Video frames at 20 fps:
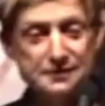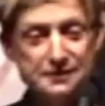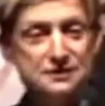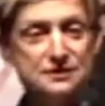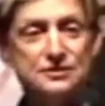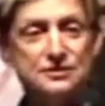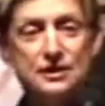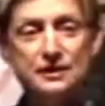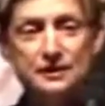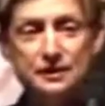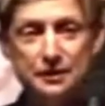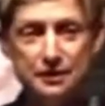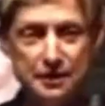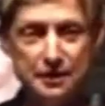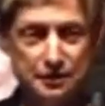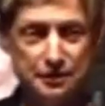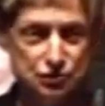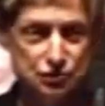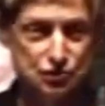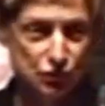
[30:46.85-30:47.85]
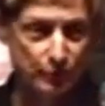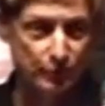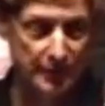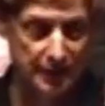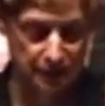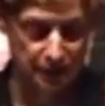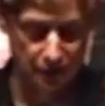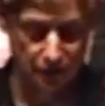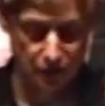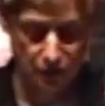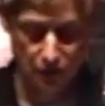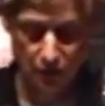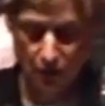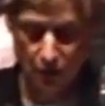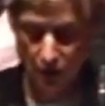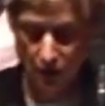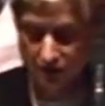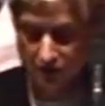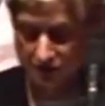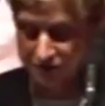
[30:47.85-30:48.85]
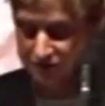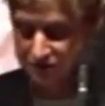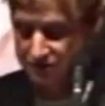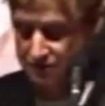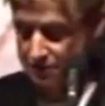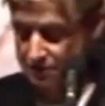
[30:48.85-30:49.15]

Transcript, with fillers: psychic and somatic cost.